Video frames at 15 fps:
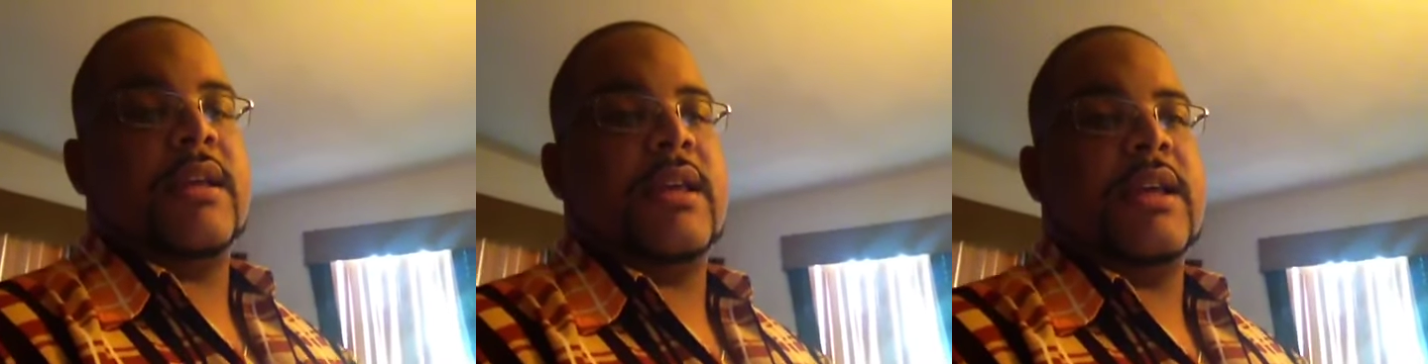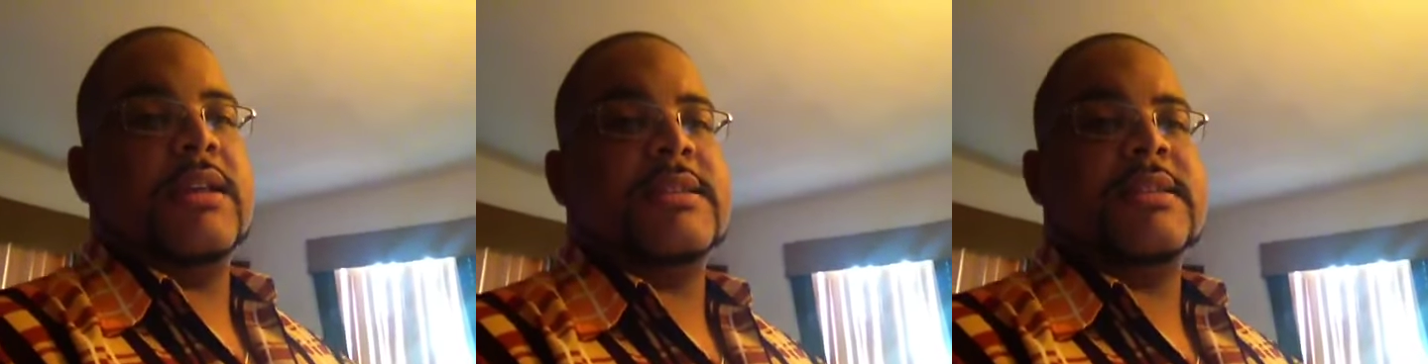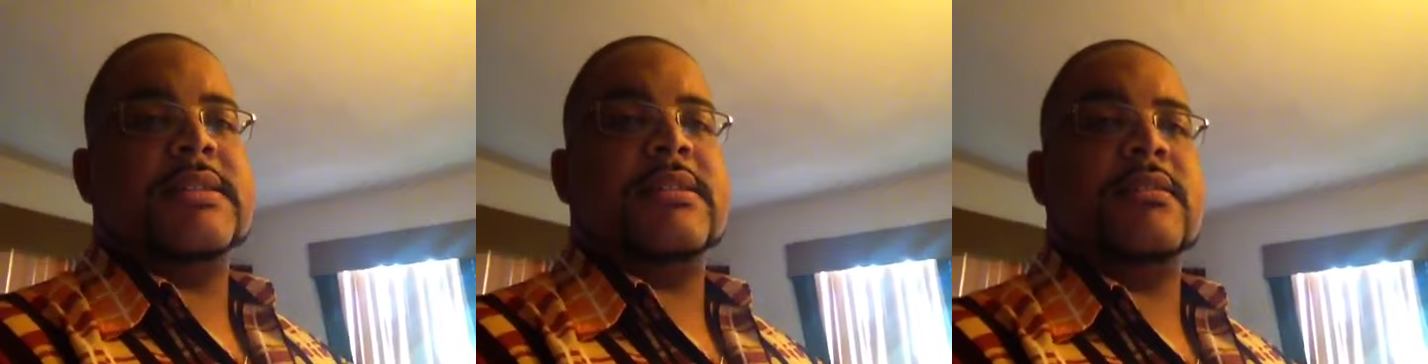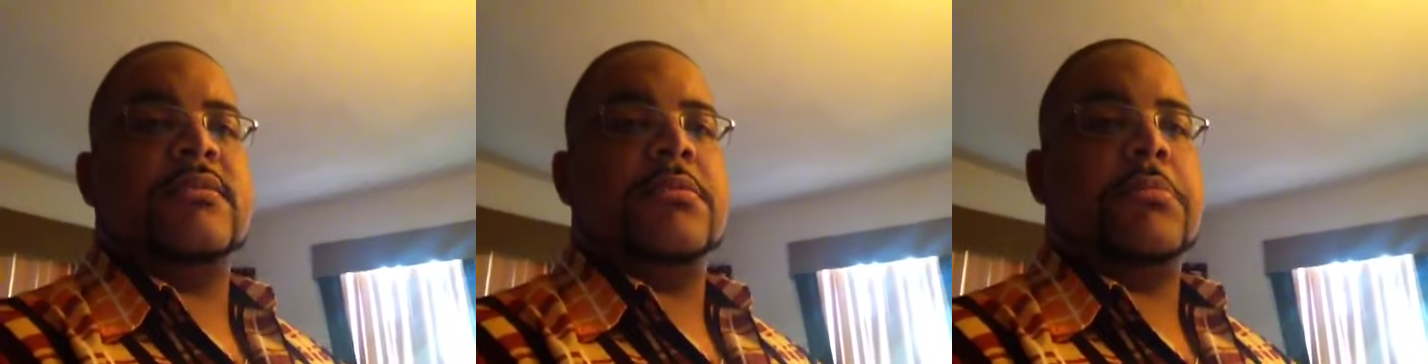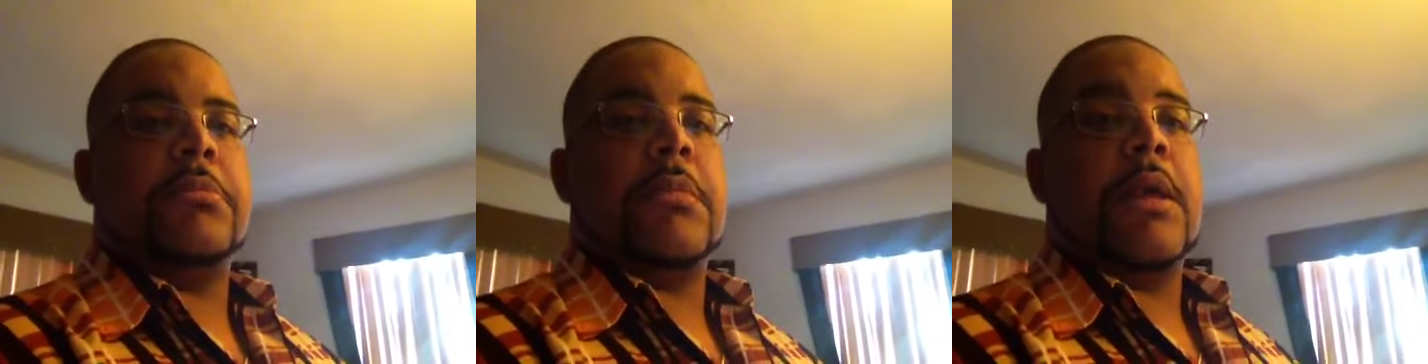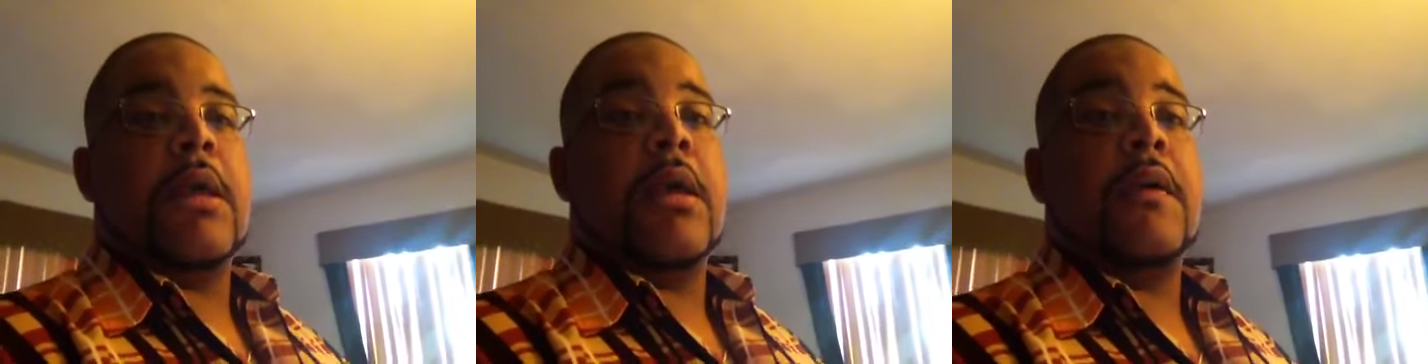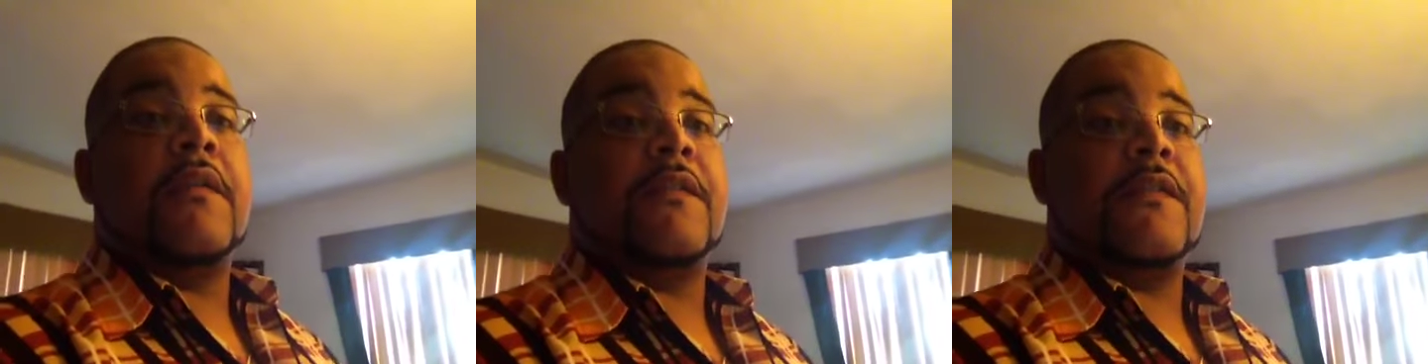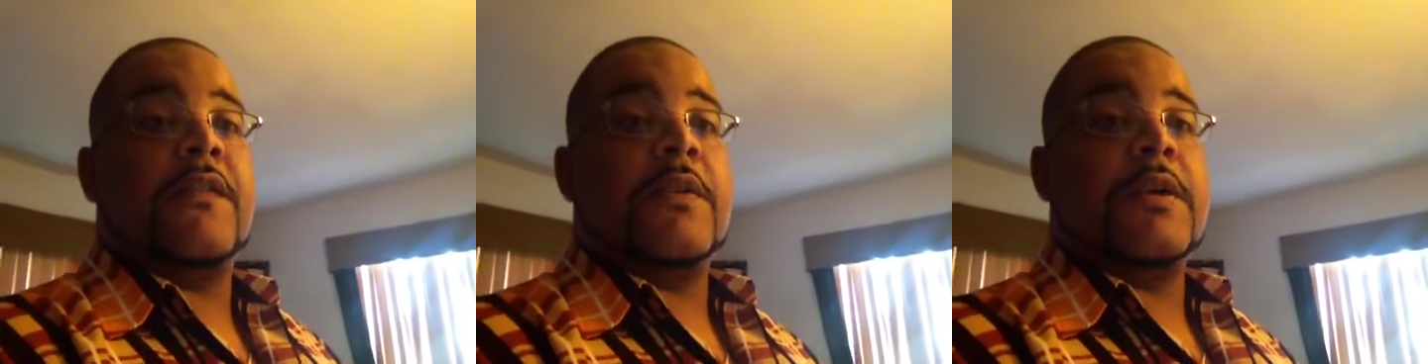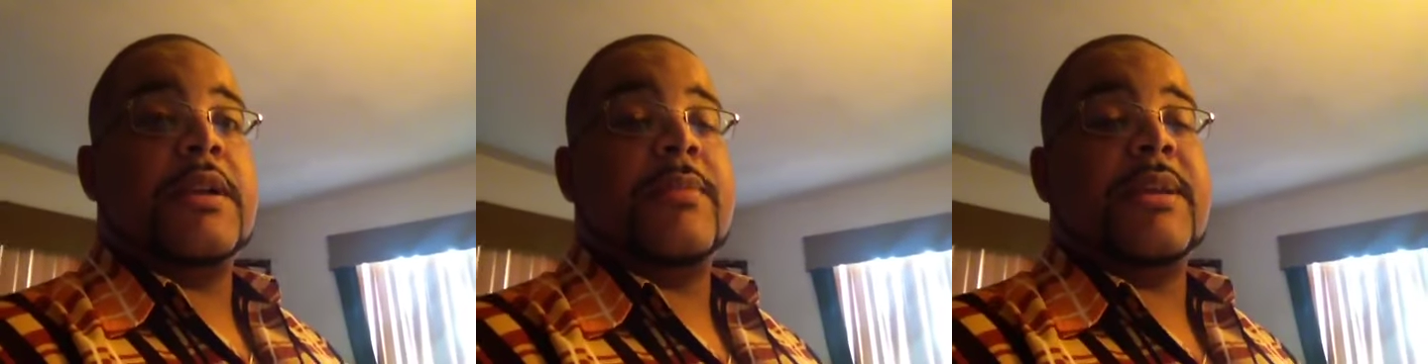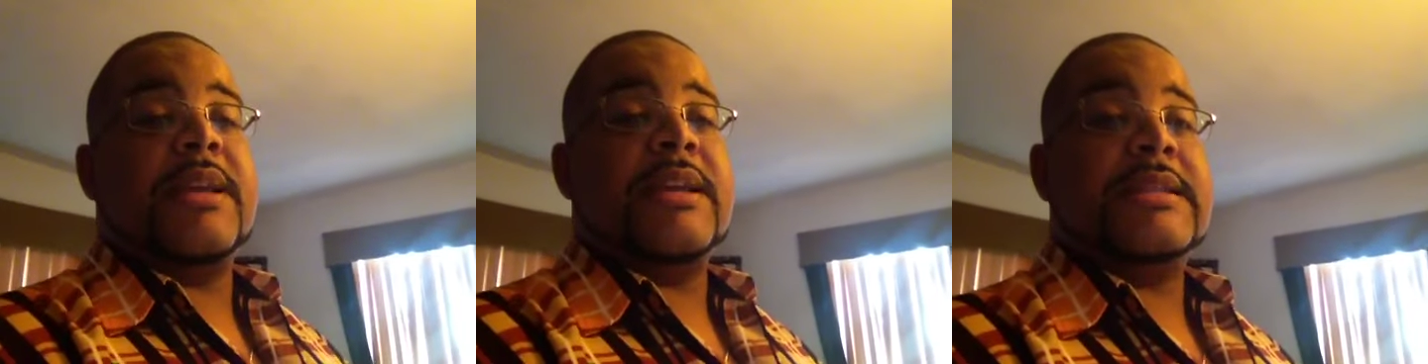it's for it to
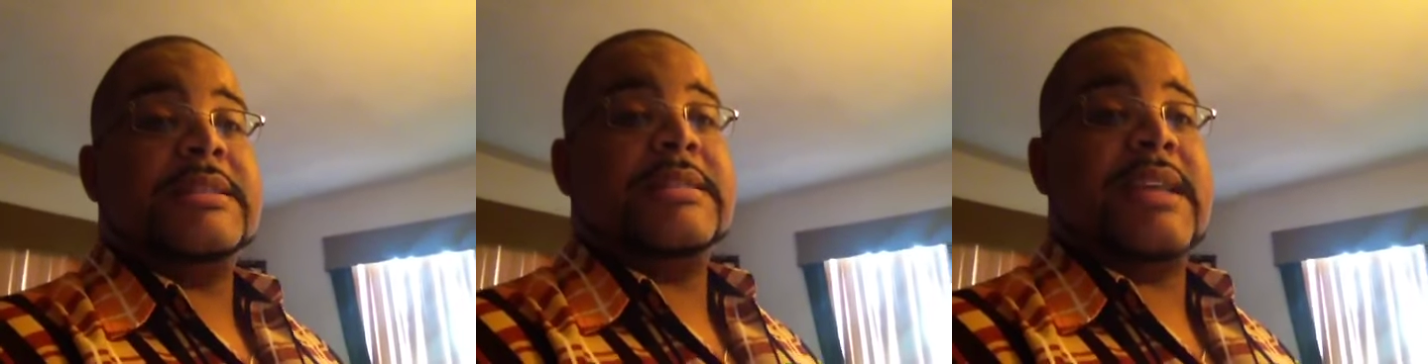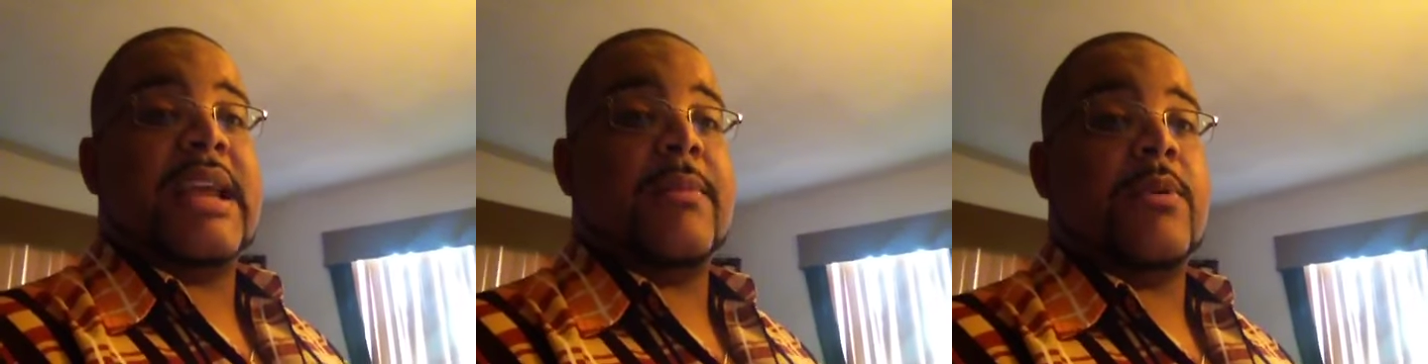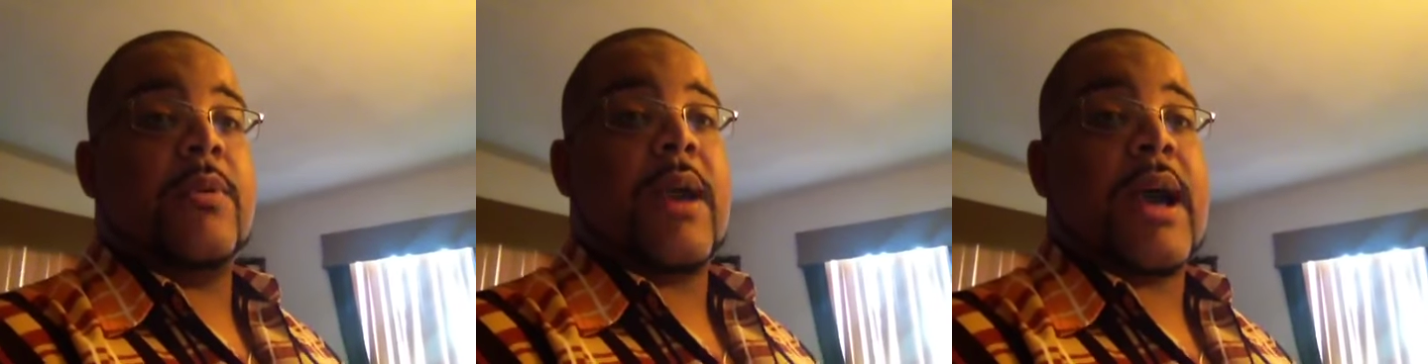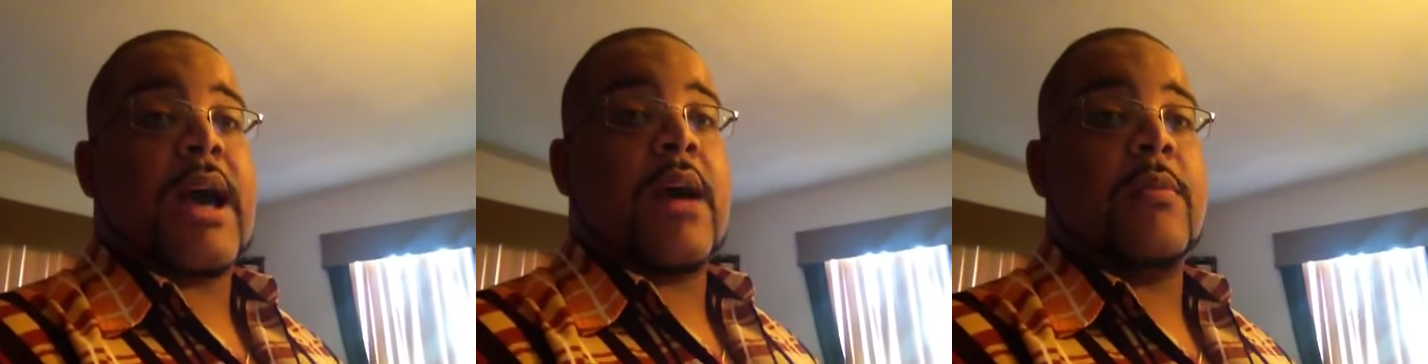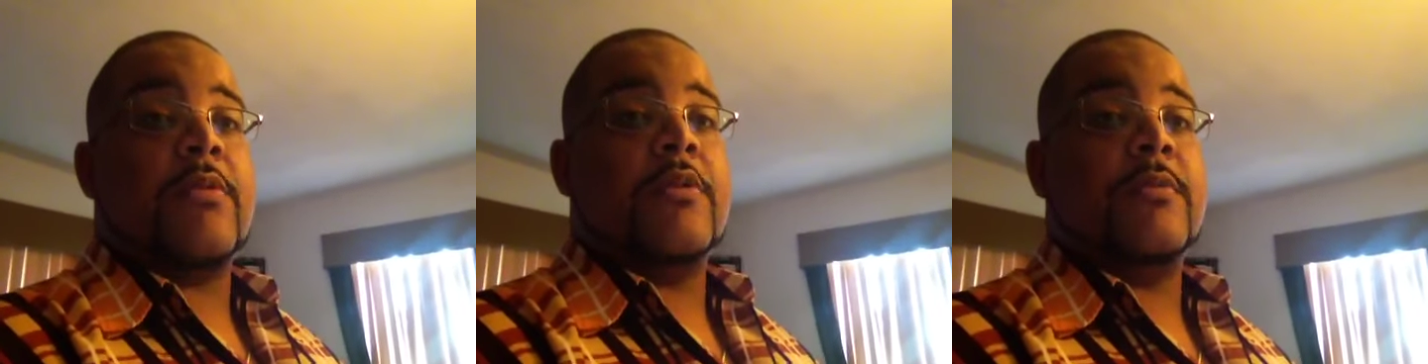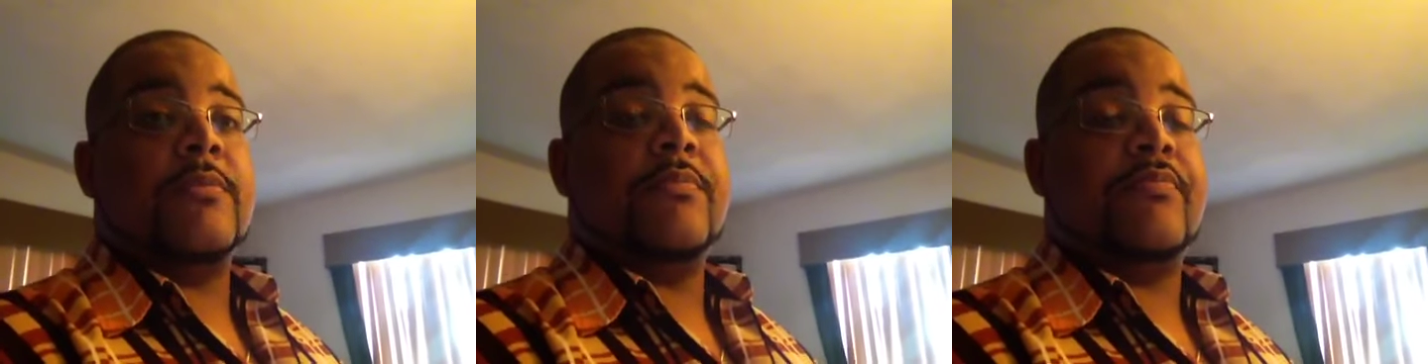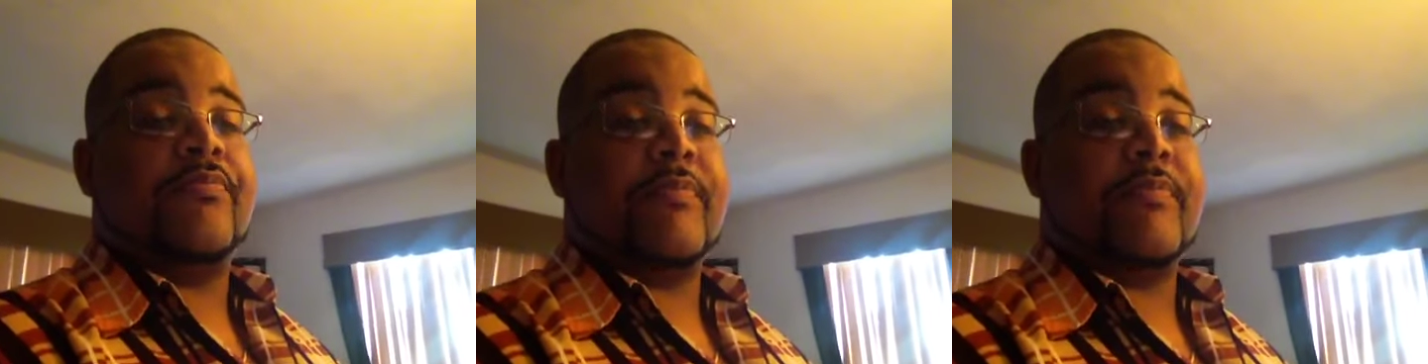be his debut album.